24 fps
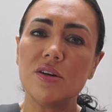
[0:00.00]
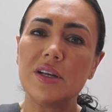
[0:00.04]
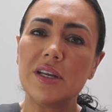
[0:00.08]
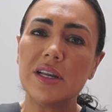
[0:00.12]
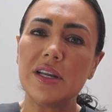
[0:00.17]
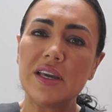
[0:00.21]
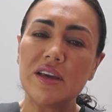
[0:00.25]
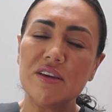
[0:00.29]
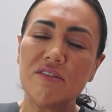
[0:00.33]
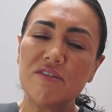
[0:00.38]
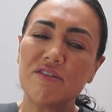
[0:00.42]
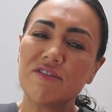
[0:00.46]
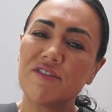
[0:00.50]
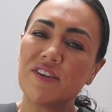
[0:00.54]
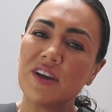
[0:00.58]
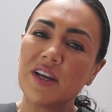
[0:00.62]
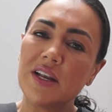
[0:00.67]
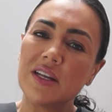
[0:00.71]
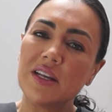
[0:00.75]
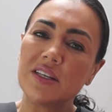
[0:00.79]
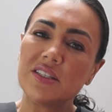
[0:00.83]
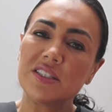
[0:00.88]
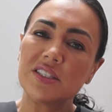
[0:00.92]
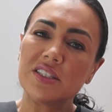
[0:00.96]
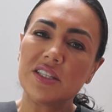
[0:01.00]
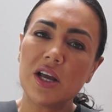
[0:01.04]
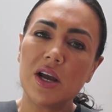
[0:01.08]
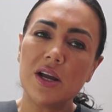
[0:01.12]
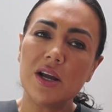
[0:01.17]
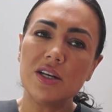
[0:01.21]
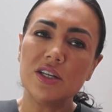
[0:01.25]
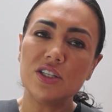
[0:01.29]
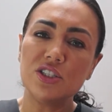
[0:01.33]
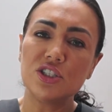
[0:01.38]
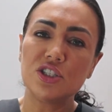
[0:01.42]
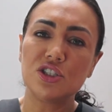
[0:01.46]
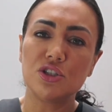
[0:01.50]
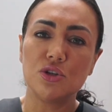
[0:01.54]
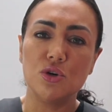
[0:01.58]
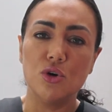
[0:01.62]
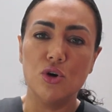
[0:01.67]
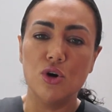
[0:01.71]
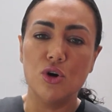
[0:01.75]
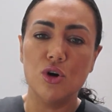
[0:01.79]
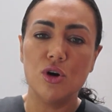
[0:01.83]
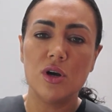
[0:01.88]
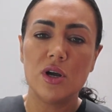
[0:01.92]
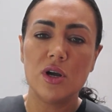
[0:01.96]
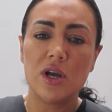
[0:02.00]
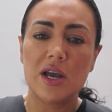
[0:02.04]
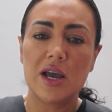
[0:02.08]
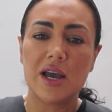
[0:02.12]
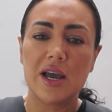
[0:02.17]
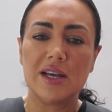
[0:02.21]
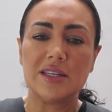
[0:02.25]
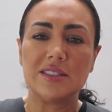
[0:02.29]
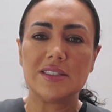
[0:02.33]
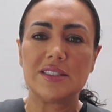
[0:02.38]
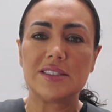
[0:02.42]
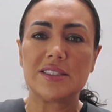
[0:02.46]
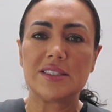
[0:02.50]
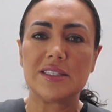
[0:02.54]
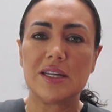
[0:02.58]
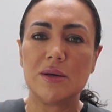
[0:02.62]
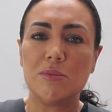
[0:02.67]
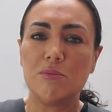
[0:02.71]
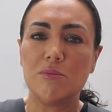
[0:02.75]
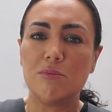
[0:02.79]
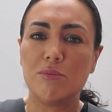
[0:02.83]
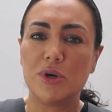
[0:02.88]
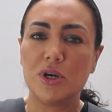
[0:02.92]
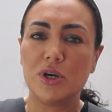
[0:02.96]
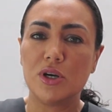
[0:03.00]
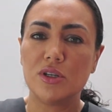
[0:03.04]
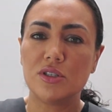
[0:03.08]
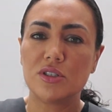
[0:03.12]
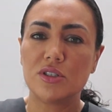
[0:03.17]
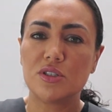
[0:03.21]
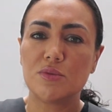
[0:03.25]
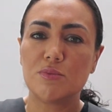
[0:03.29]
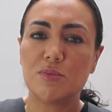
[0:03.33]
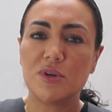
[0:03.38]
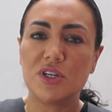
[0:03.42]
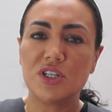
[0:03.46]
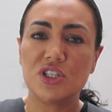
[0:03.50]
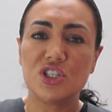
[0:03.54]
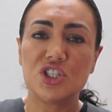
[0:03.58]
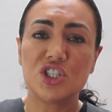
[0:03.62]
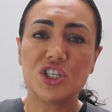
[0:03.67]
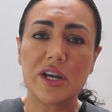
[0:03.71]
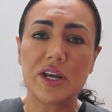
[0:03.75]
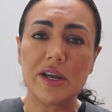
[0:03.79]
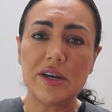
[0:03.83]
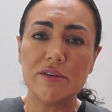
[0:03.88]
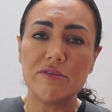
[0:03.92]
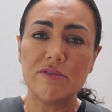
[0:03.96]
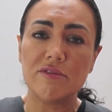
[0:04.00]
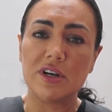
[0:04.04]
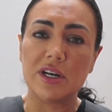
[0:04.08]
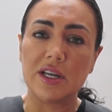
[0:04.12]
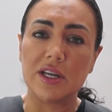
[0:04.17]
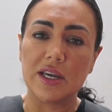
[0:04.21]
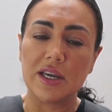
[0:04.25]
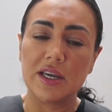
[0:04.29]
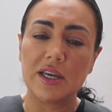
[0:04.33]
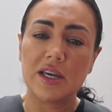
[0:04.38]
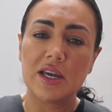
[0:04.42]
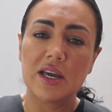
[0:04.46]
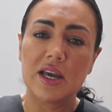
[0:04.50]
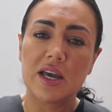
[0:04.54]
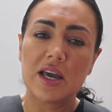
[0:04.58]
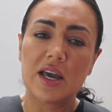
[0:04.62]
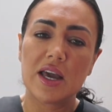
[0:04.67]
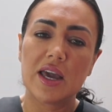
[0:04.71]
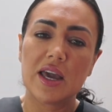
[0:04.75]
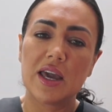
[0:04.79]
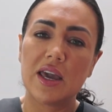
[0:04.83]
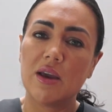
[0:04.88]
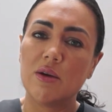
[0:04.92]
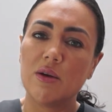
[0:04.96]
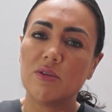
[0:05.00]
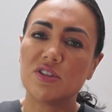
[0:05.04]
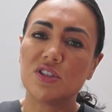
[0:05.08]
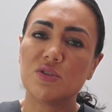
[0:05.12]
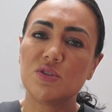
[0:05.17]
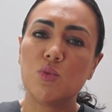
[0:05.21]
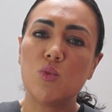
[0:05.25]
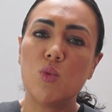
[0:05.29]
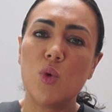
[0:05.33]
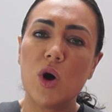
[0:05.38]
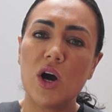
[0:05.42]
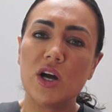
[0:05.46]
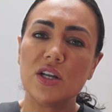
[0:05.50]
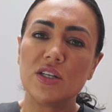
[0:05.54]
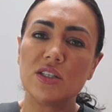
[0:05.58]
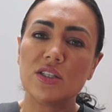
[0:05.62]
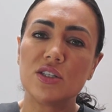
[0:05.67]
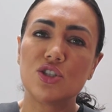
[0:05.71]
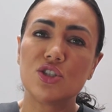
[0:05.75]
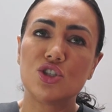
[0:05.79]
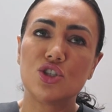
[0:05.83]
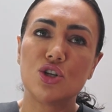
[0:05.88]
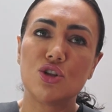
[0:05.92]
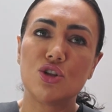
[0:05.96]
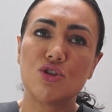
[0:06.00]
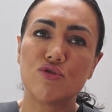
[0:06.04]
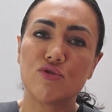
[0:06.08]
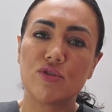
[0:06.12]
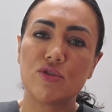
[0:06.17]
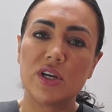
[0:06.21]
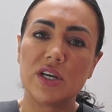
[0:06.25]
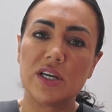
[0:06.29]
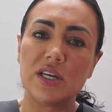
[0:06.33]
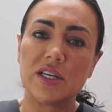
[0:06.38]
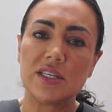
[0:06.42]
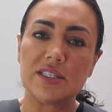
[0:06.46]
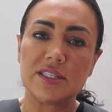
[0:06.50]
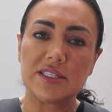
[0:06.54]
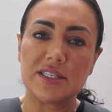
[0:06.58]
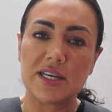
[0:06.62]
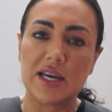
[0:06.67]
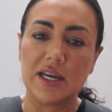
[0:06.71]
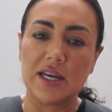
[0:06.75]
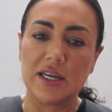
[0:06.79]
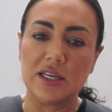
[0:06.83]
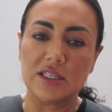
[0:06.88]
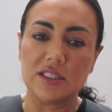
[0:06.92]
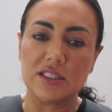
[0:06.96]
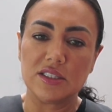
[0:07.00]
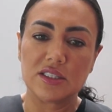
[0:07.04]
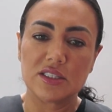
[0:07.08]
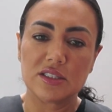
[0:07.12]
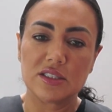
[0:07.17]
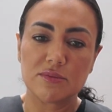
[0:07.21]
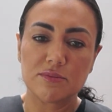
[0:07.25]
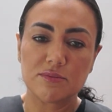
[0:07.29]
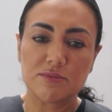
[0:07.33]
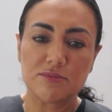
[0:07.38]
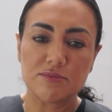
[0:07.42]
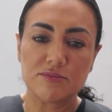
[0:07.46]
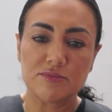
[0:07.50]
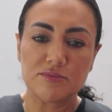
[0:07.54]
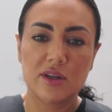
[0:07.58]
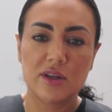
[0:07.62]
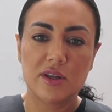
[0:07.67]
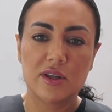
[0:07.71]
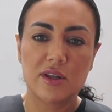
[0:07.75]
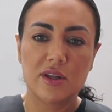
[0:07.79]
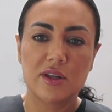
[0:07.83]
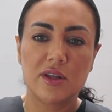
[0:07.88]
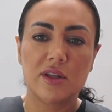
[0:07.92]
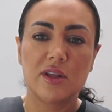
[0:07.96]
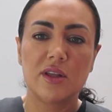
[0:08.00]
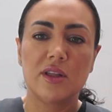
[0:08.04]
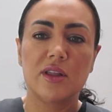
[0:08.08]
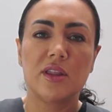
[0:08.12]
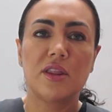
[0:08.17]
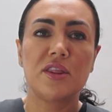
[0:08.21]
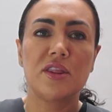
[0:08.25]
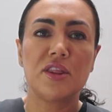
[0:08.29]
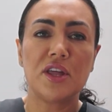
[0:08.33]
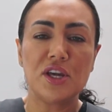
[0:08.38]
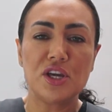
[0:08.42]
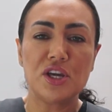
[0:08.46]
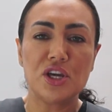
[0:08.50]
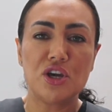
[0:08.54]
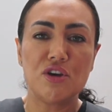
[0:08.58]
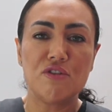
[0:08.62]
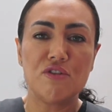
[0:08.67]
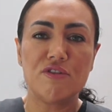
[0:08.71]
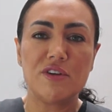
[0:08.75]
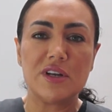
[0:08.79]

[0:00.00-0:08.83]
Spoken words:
leave feeling slightly sore and sunburnt, but generally it's 1 to 3 days. Thank you for